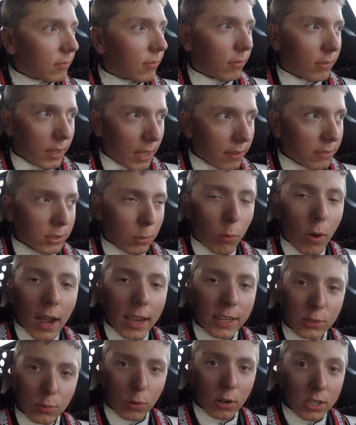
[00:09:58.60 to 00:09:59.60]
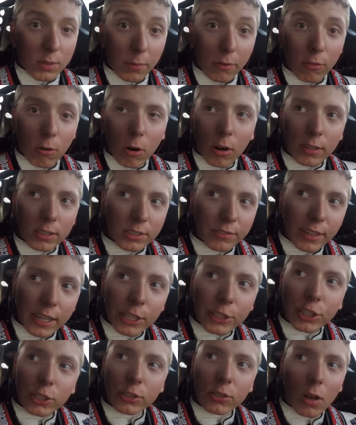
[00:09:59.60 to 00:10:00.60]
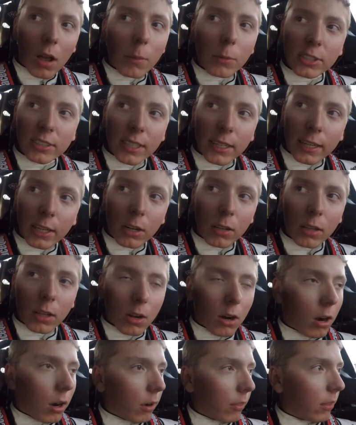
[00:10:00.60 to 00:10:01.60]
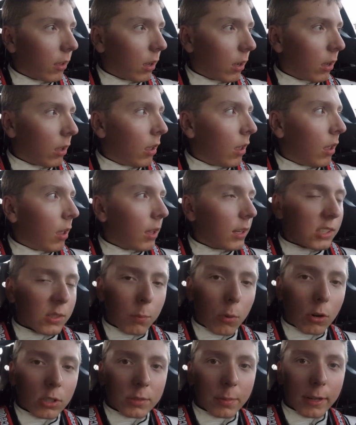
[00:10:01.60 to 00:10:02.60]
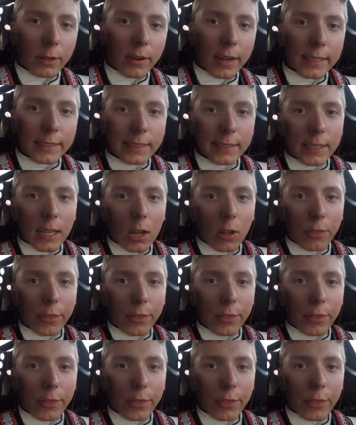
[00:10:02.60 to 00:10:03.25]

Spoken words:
give some wise words before this feature. So I'm just sitting here in the car. The Sportsman race is out